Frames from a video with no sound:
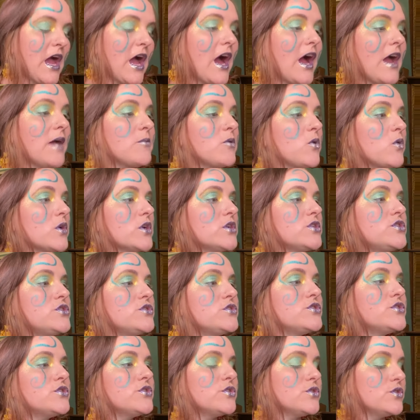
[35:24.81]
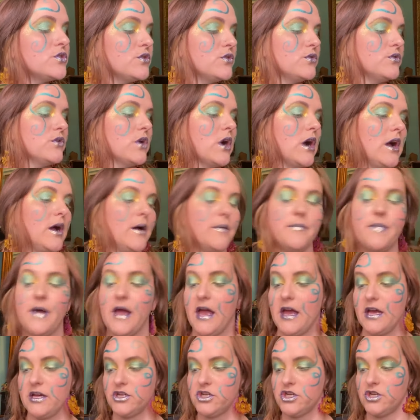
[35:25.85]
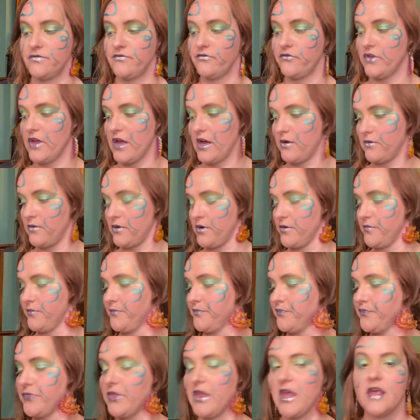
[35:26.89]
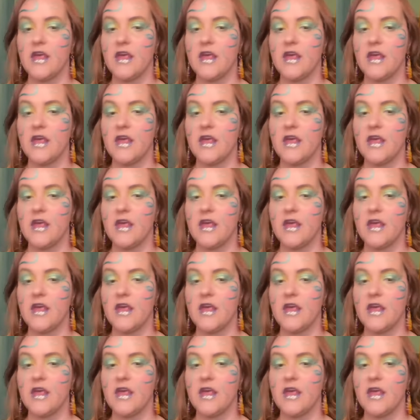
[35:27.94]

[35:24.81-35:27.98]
I'm going to do Passion Flower.